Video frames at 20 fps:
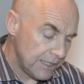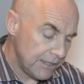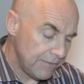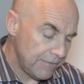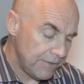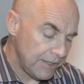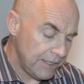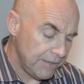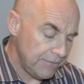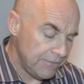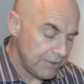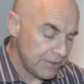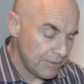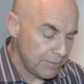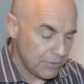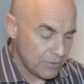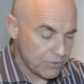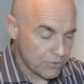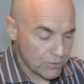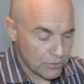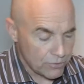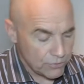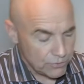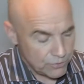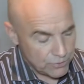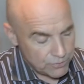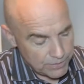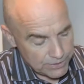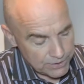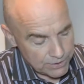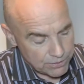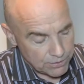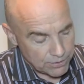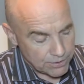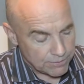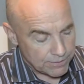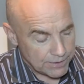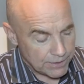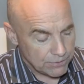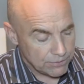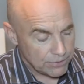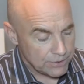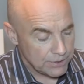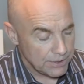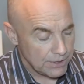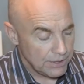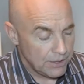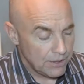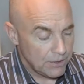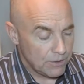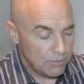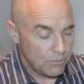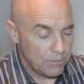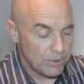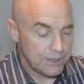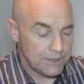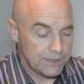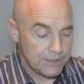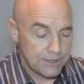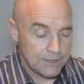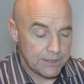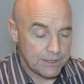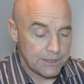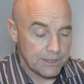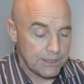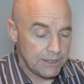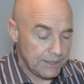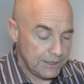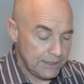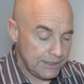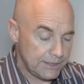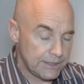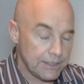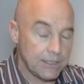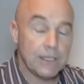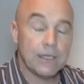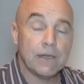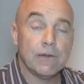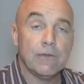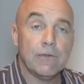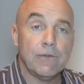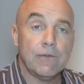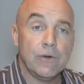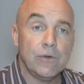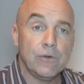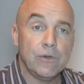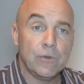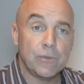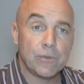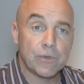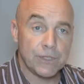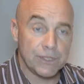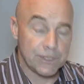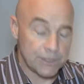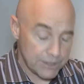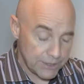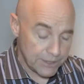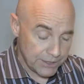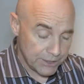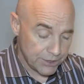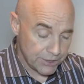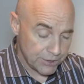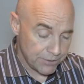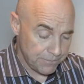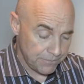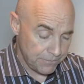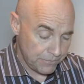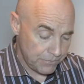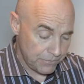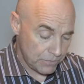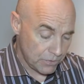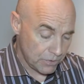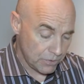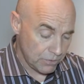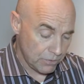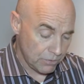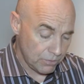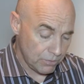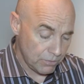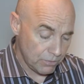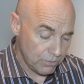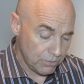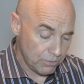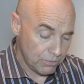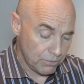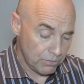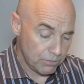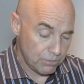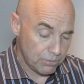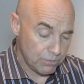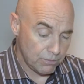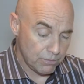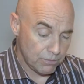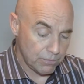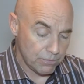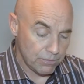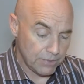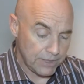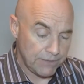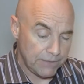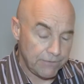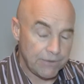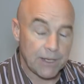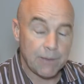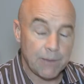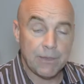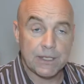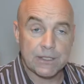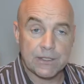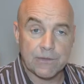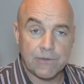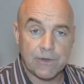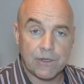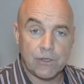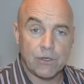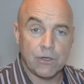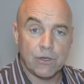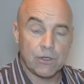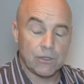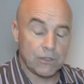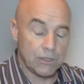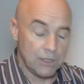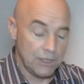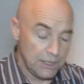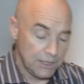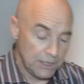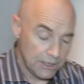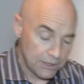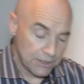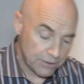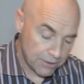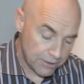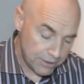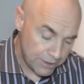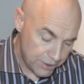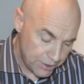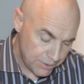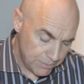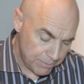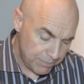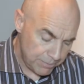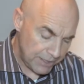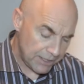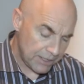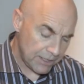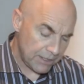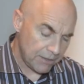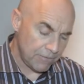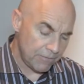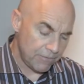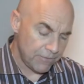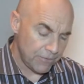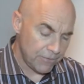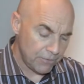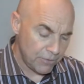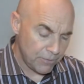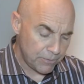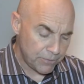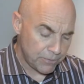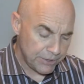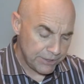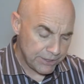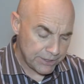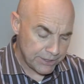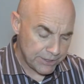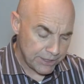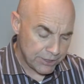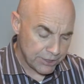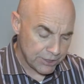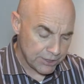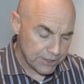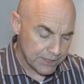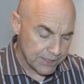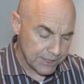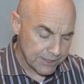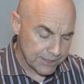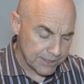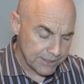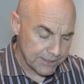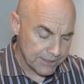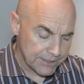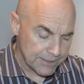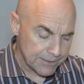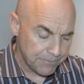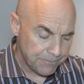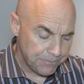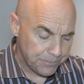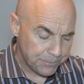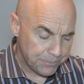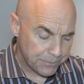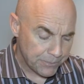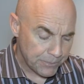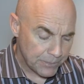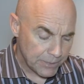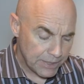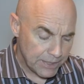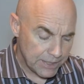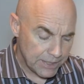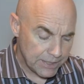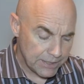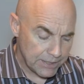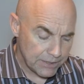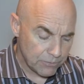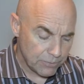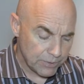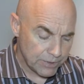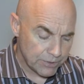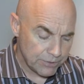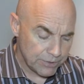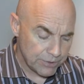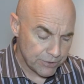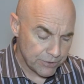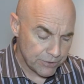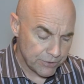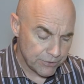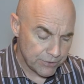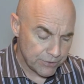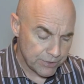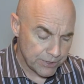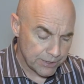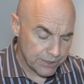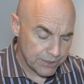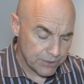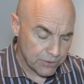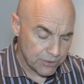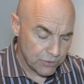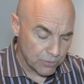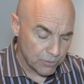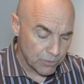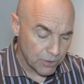have any visible screws when you look around. What is it? It's a little phono pre-stage. So AVM has a very long tradition making phono pre-stages like this, and we're introducing this new